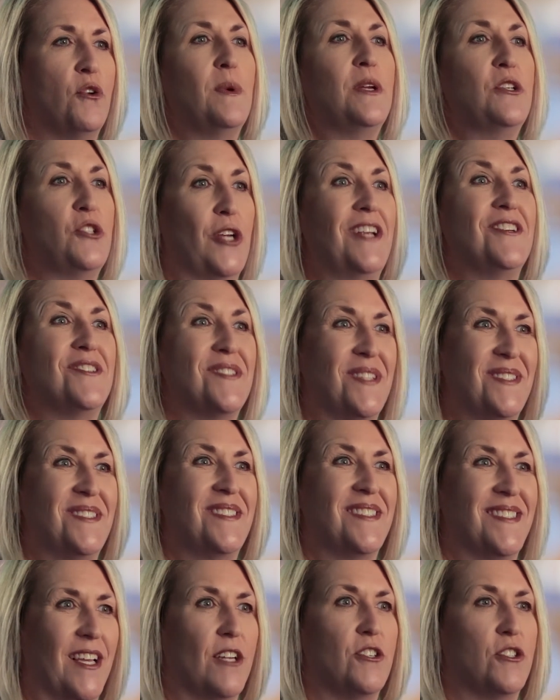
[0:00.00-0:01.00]
do we change this
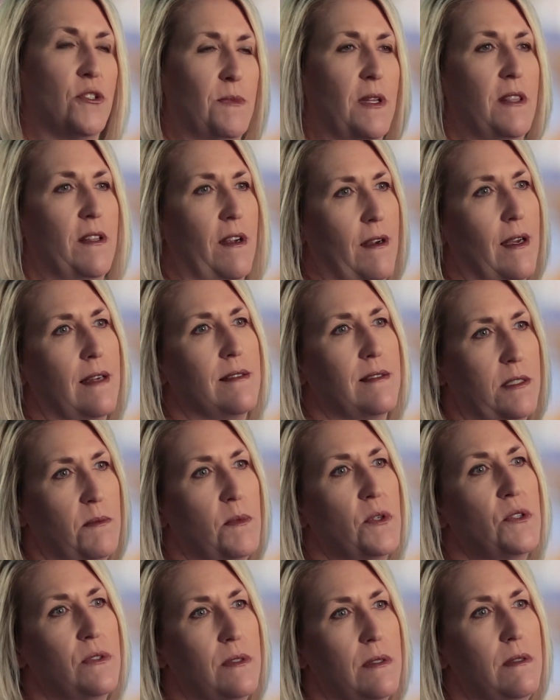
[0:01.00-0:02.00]
discussion with our
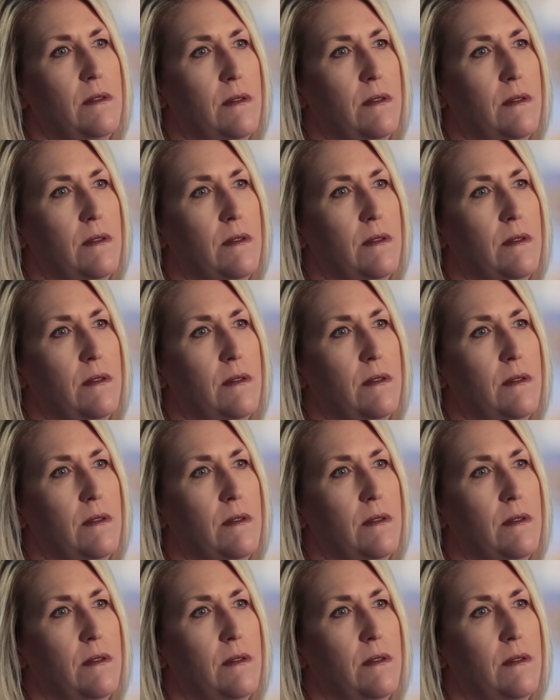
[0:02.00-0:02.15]
customers?